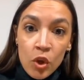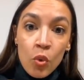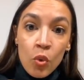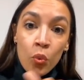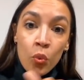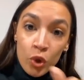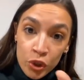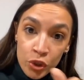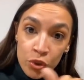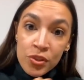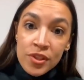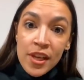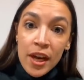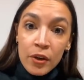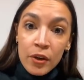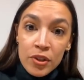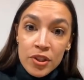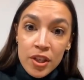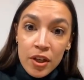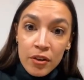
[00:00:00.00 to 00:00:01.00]
Were you
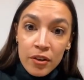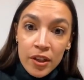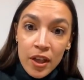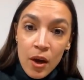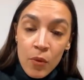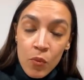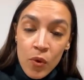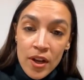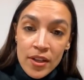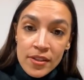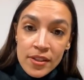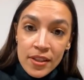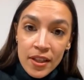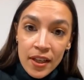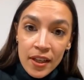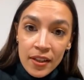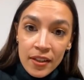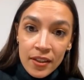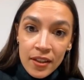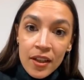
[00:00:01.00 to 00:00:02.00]
secretary on
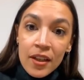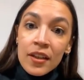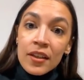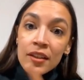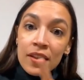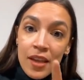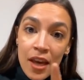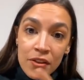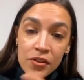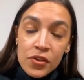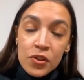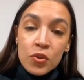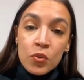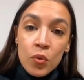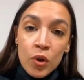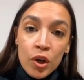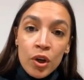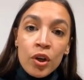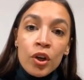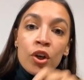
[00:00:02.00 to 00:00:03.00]
Wednesday? Yes, you
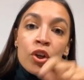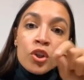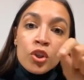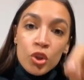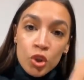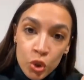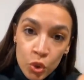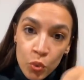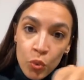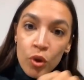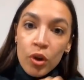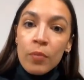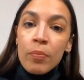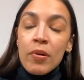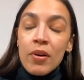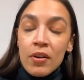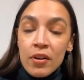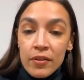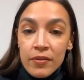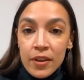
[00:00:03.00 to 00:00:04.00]
were. You were a
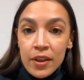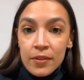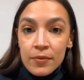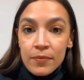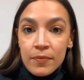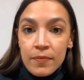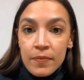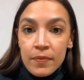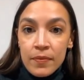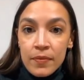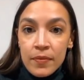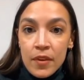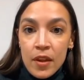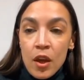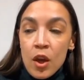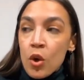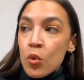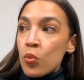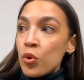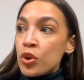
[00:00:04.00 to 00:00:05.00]
part of it.
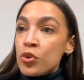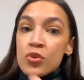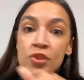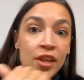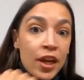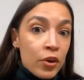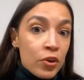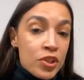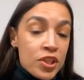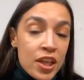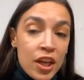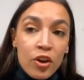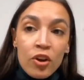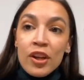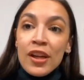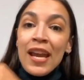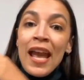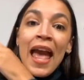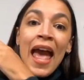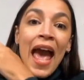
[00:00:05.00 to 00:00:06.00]
Were you
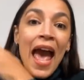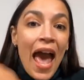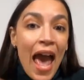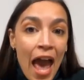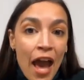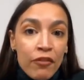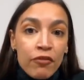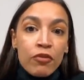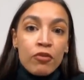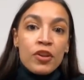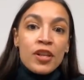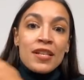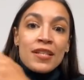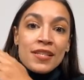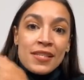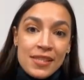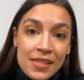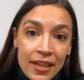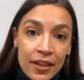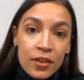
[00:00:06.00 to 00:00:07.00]
secretary every
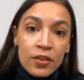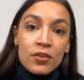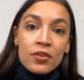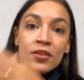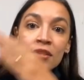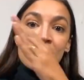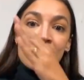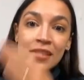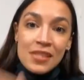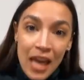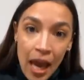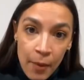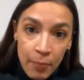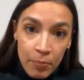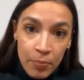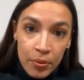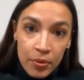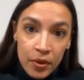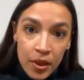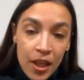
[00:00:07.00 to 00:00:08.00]
single step
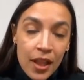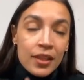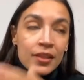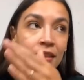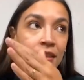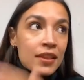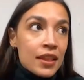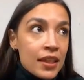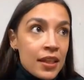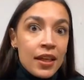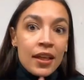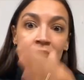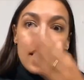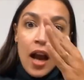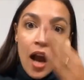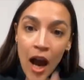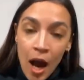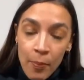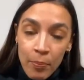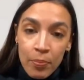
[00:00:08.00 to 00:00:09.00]
leading
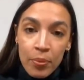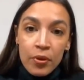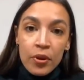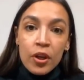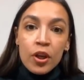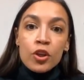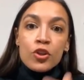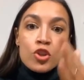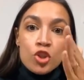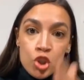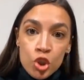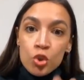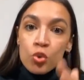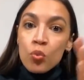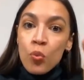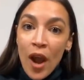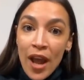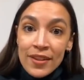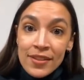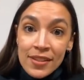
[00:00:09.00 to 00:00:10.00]
up to
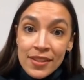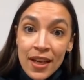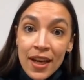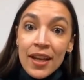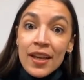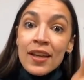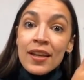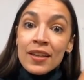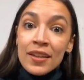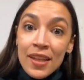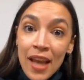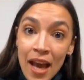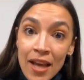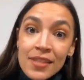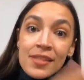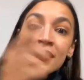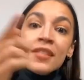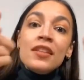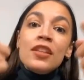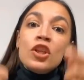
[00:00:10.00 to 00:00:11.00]
Wednesday?
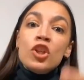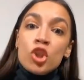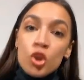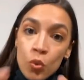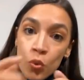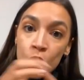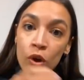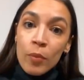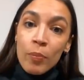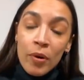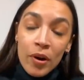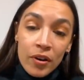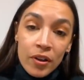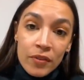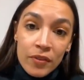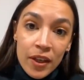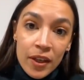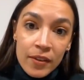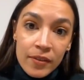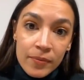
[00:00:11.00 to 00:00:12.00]
Yes, then you were a part
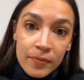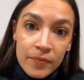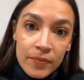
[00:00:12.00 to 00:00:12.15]
of it.